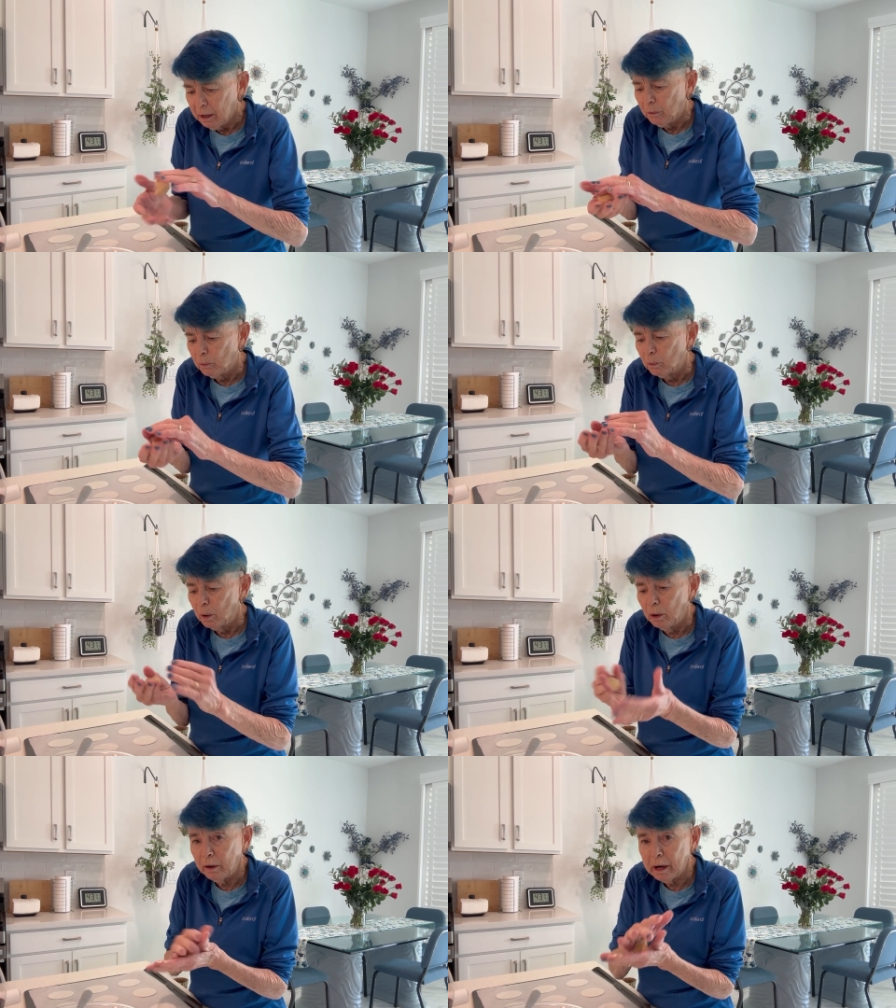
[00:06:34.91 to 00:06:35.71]

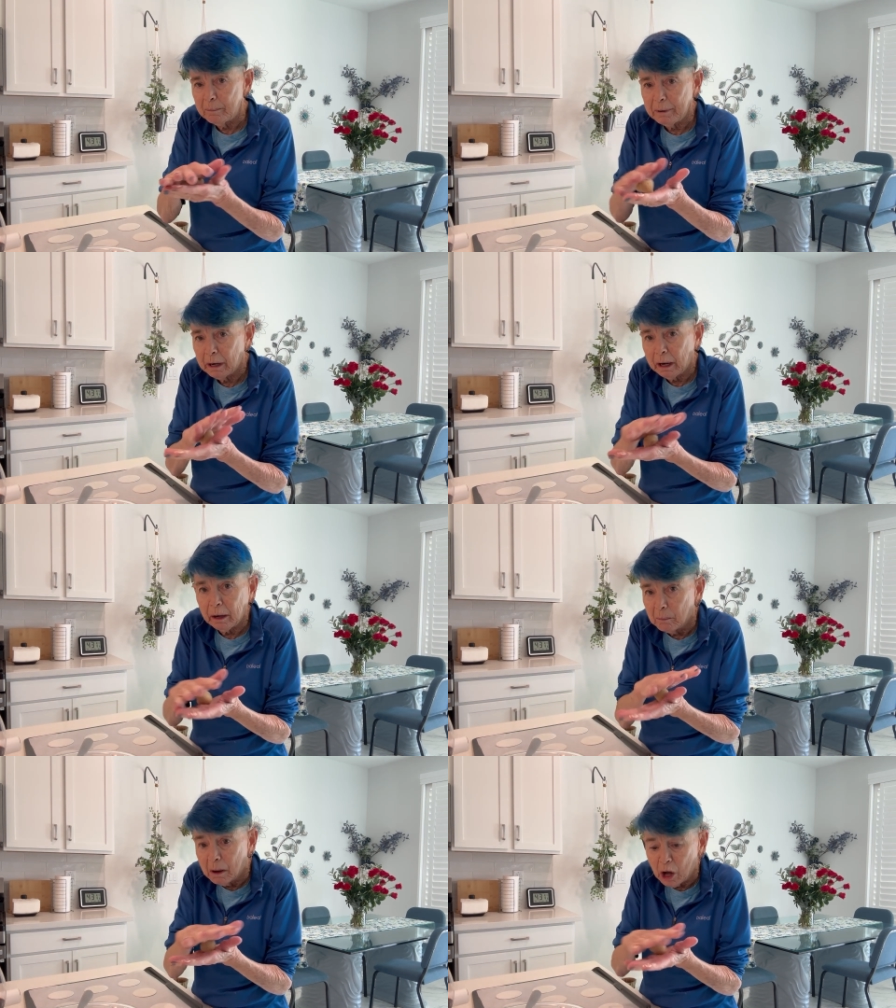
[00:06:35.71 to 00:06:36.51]
roll it up in a
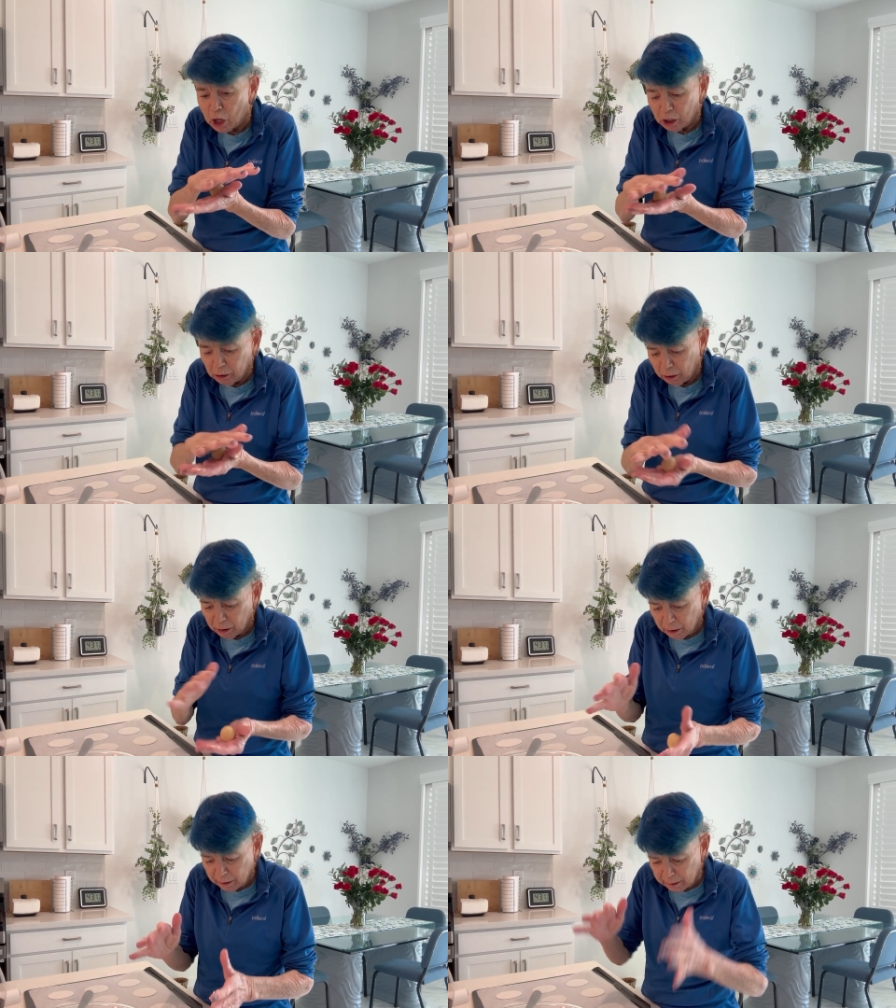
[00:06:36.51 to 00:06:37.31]
little
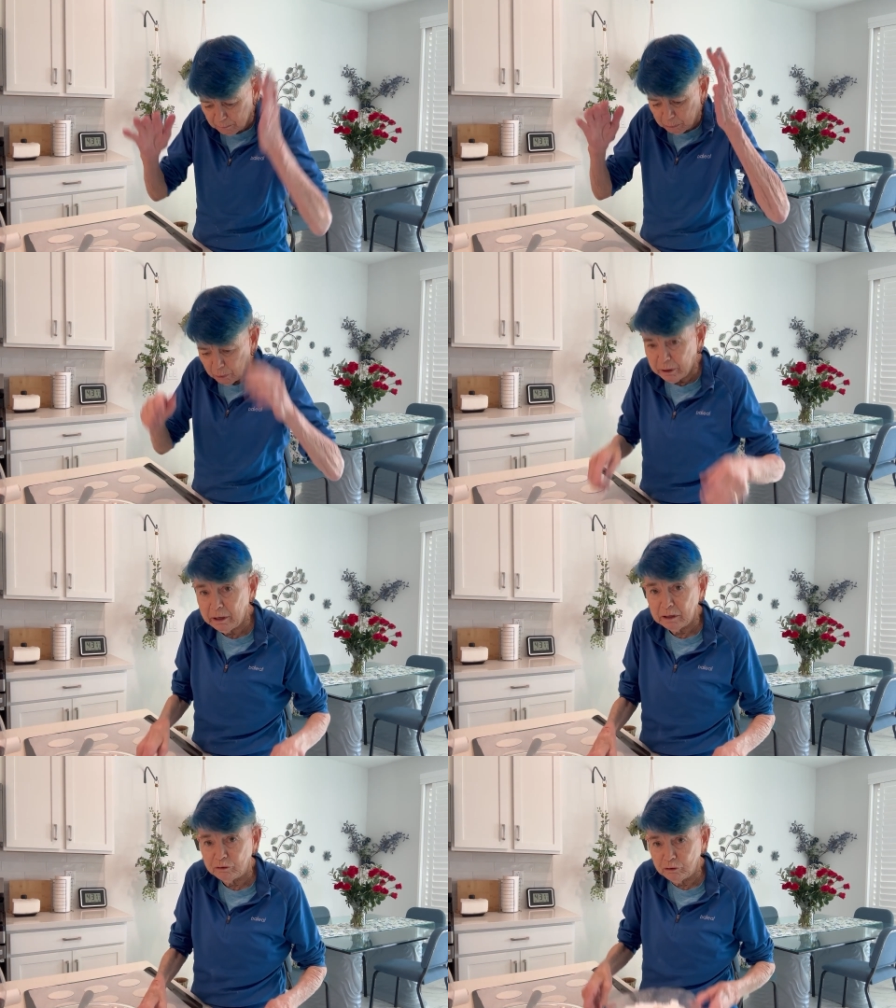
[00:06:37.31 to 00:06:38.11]
ball, and put it
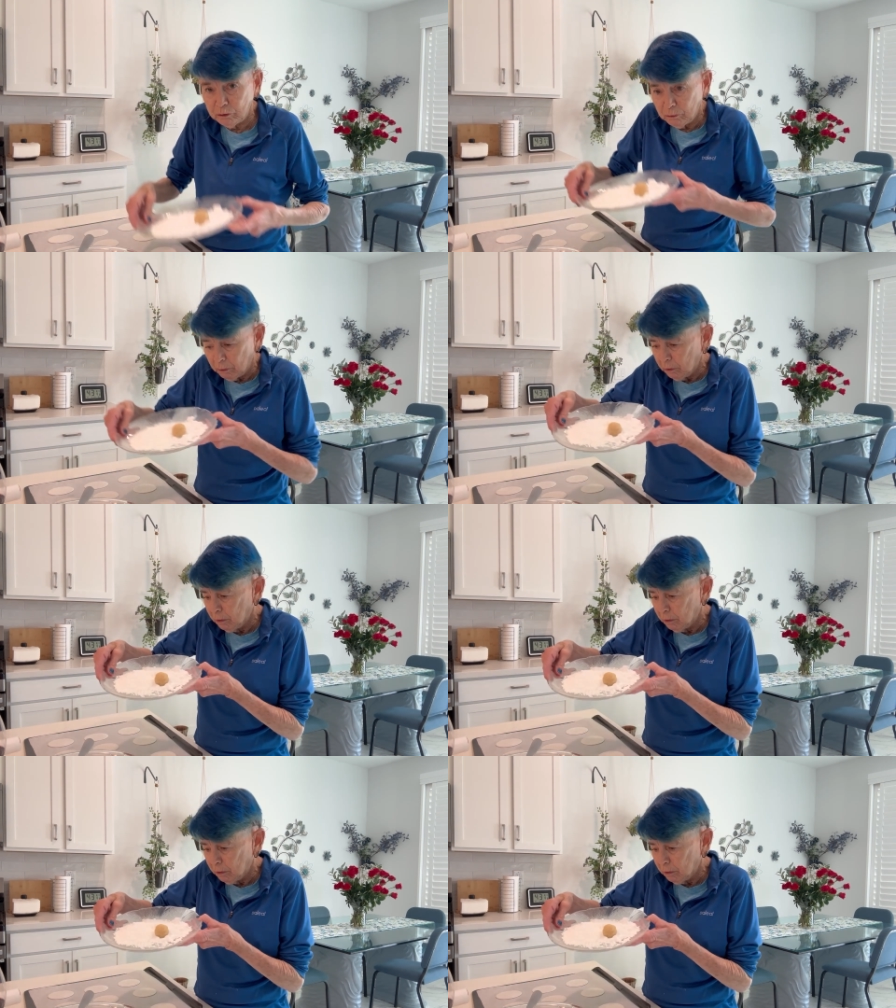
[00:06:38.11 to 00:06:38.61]
into